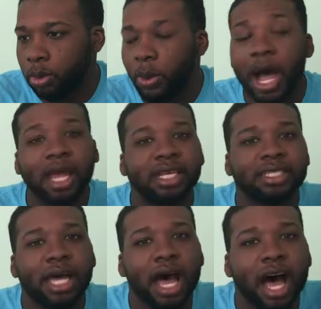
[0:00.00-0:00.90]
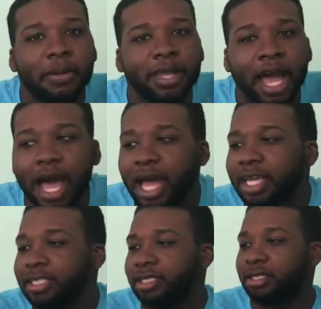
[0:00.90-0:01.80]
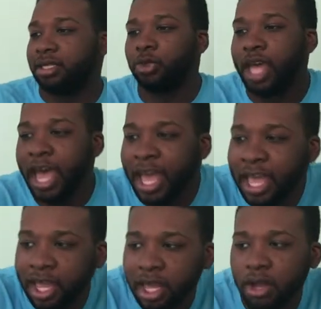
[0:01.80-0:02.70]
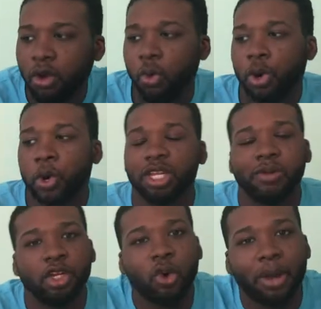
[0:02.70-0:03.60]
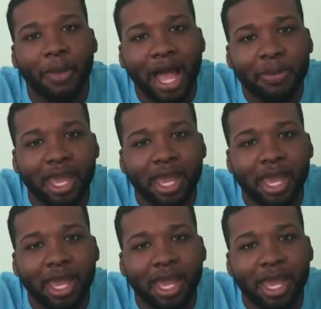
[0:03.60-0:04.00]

What is up, guys? Today, we're going to be doing My